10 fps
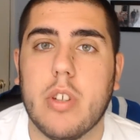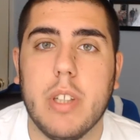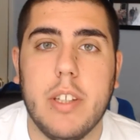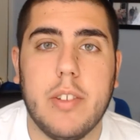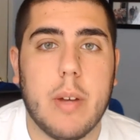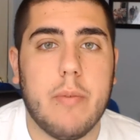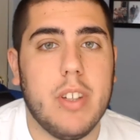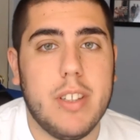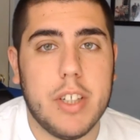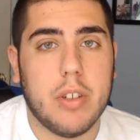The release time
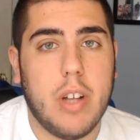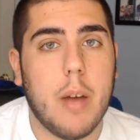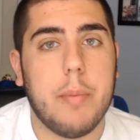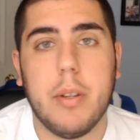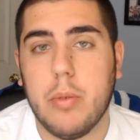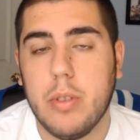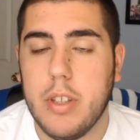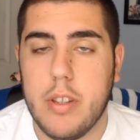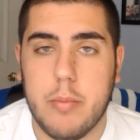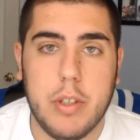for the digital copy will
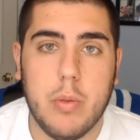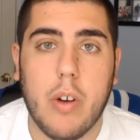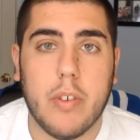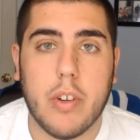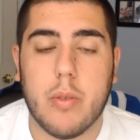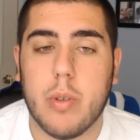either be 12 or